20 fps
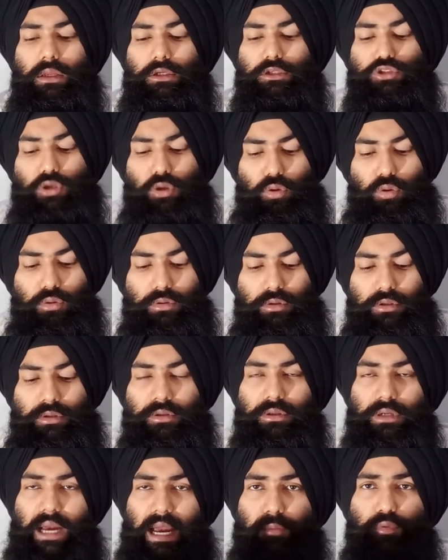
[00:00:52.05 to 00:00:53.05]
So
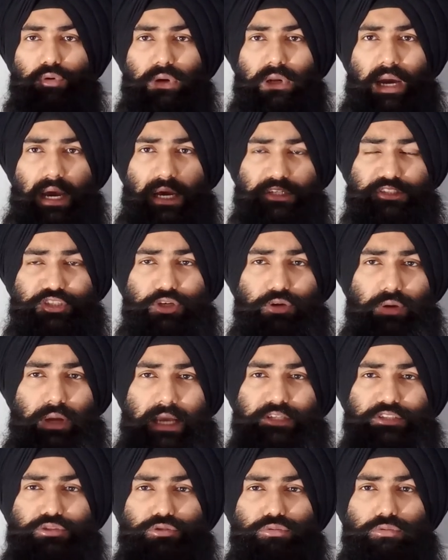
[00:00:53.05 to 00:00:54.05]
I would ask you
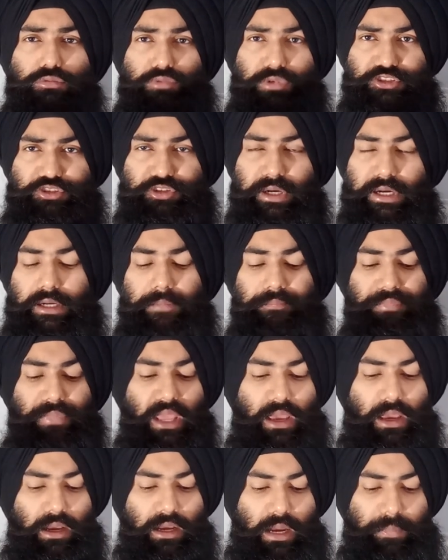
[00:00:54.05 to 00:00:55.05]
guys to restrict.
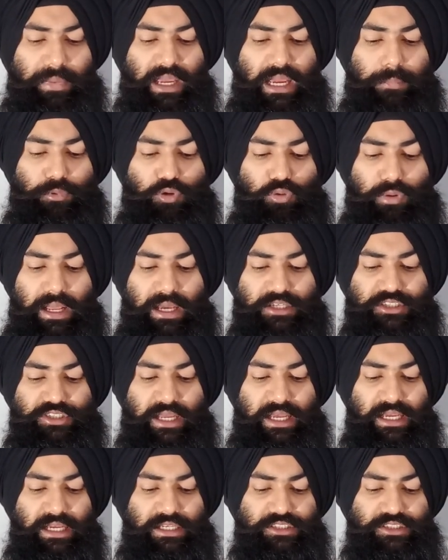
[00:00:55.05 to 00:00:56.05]
Coming up to
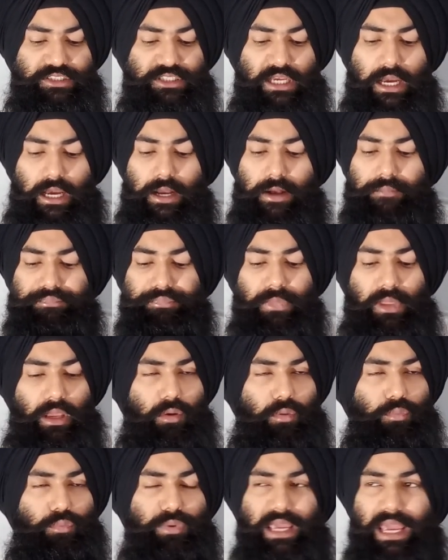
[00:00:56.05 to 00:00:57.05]
next is
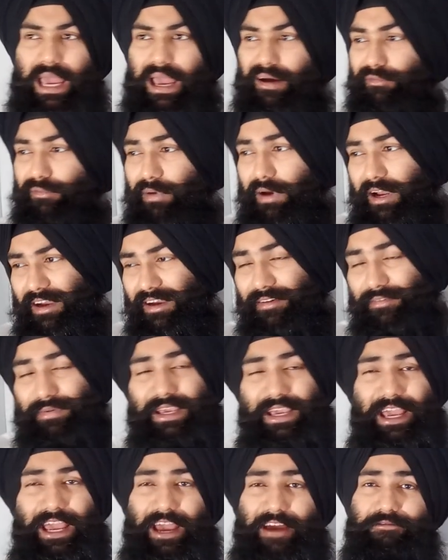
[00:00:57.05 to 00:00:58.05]
we
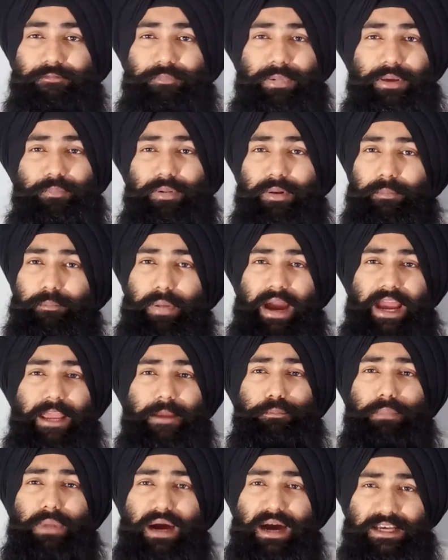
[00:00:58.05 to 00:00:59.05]
have people
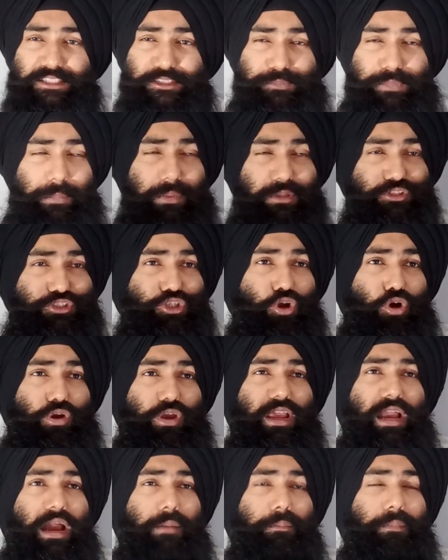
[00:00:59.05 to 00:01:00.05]
buying masks, people
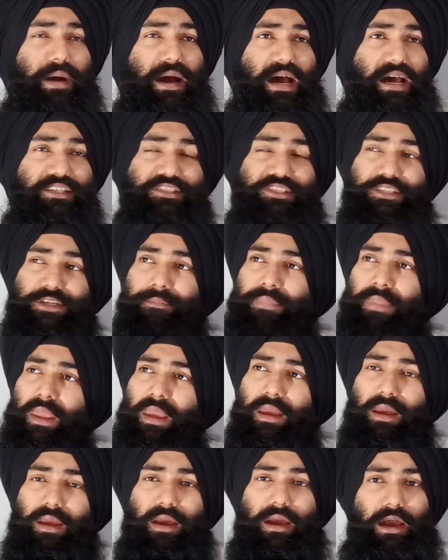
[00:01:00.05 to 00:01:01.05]
stocking up masks.
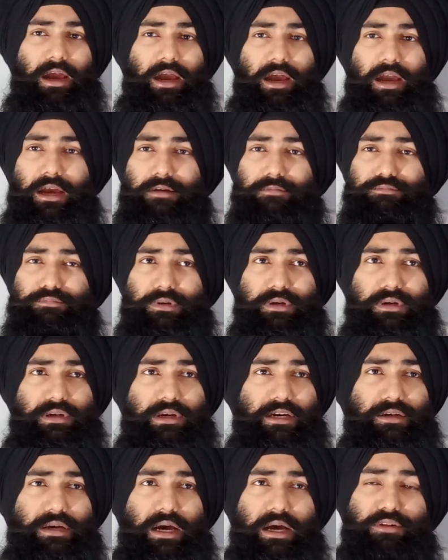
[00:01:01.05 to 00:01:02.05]

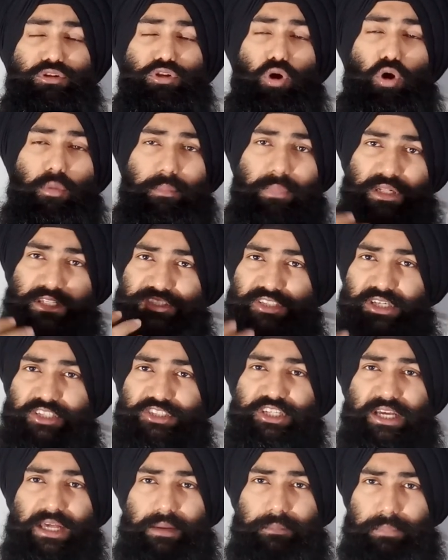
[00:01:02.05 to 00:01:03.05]
A normal
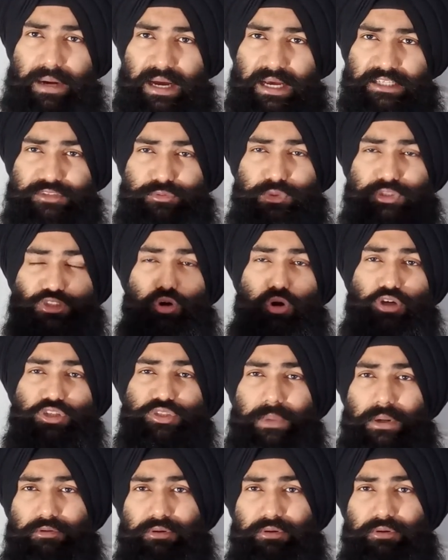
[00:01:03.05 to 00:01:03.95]
surgical mask which costs